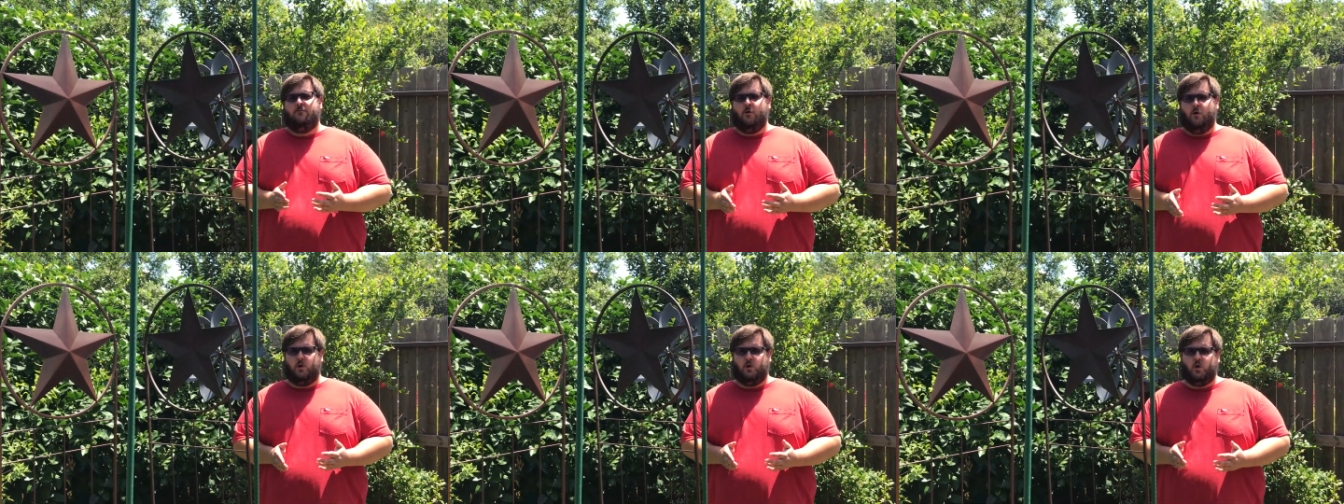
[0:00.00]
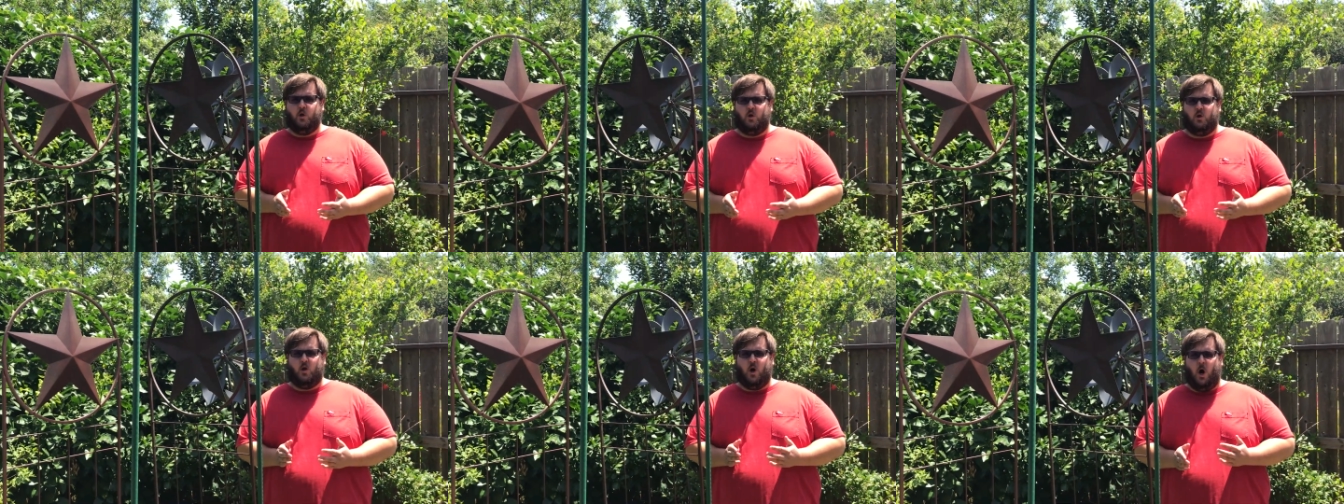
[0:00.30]

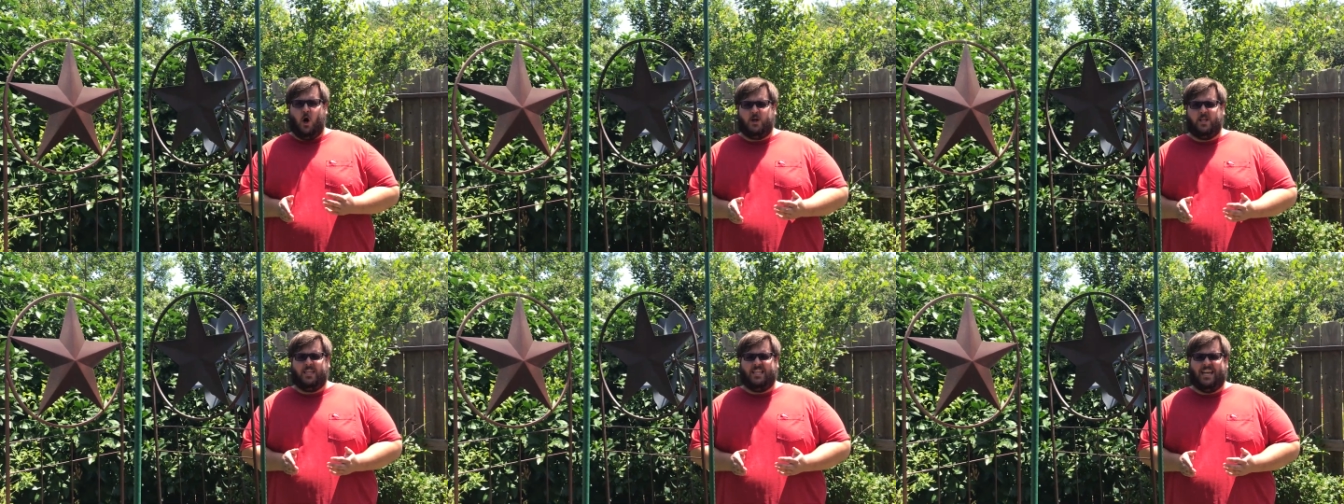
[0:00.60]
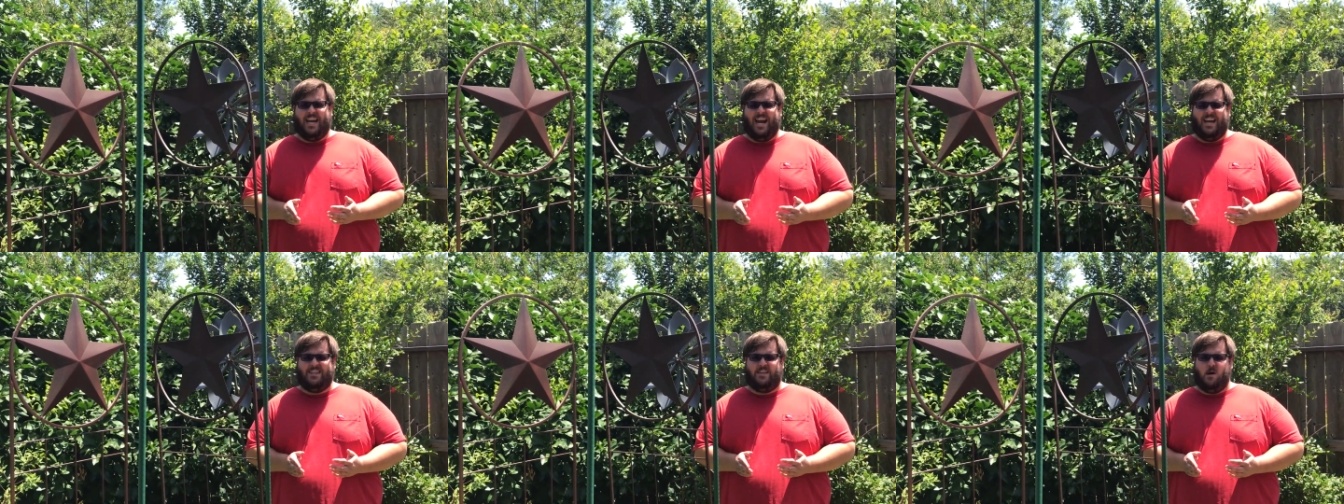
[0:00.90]
vertical
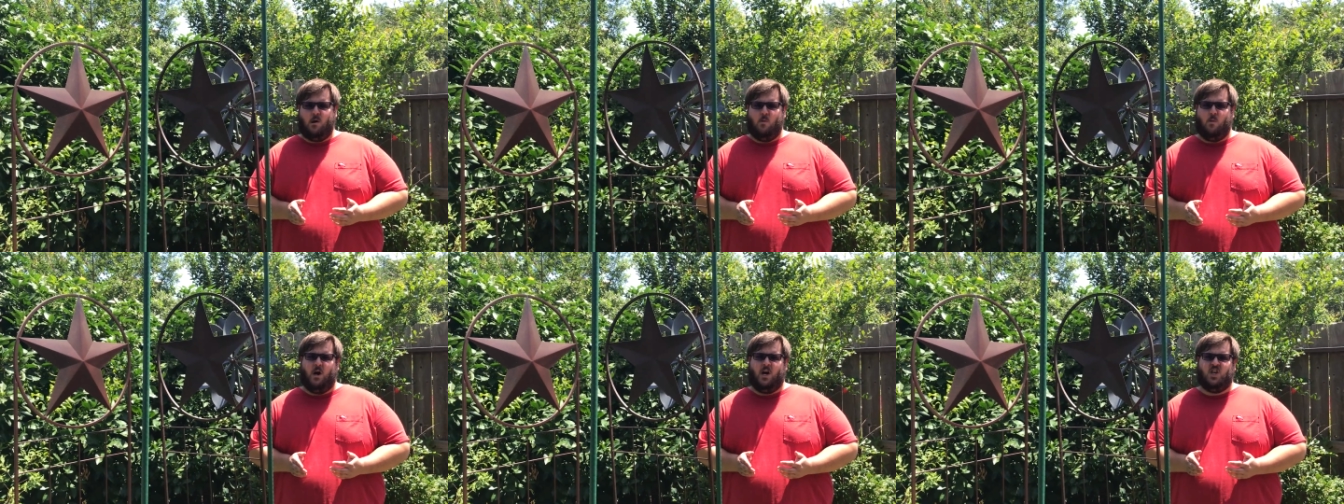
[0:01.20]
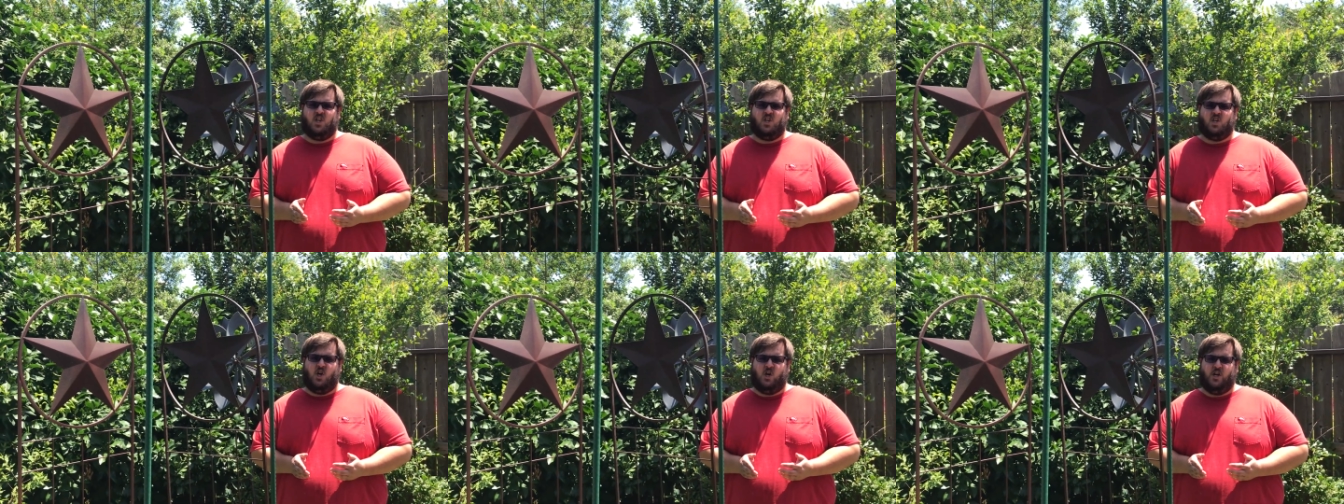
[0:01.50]
gardening idea I
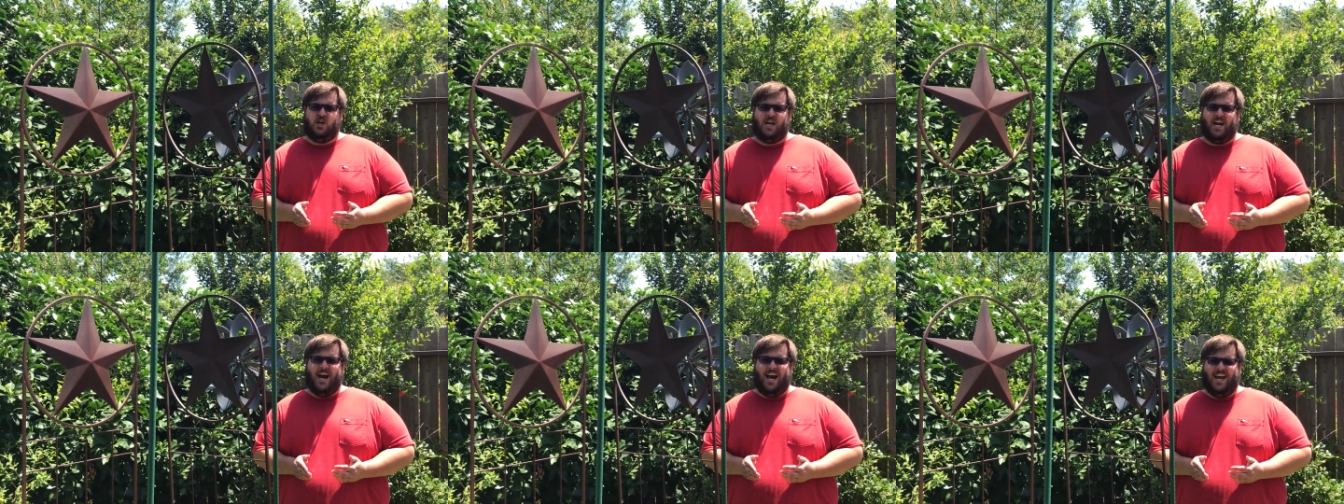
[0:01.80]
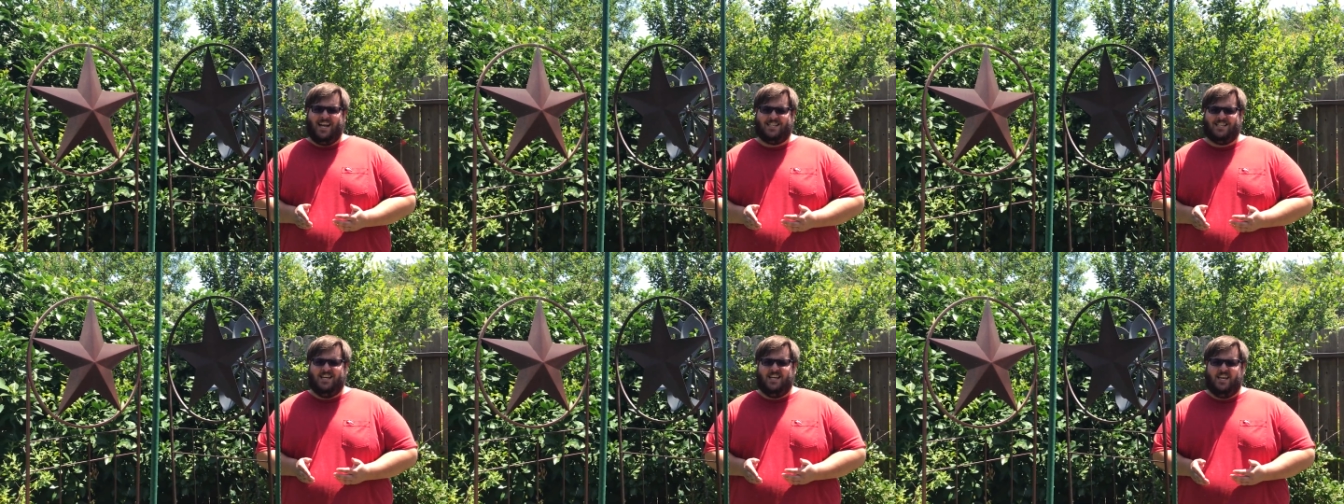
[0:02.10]
want to show you
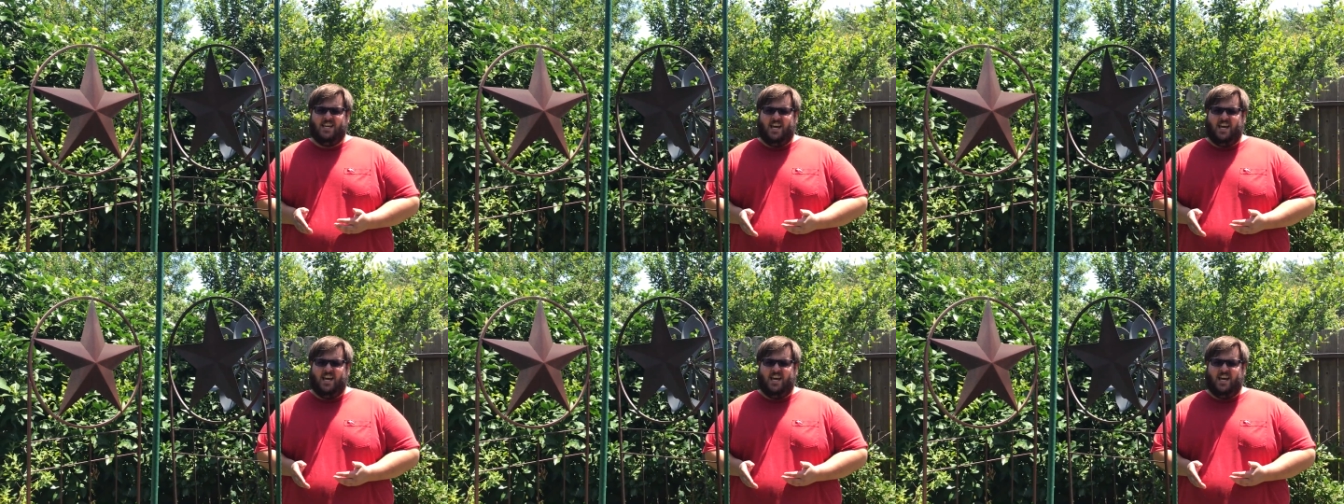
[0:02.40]
guys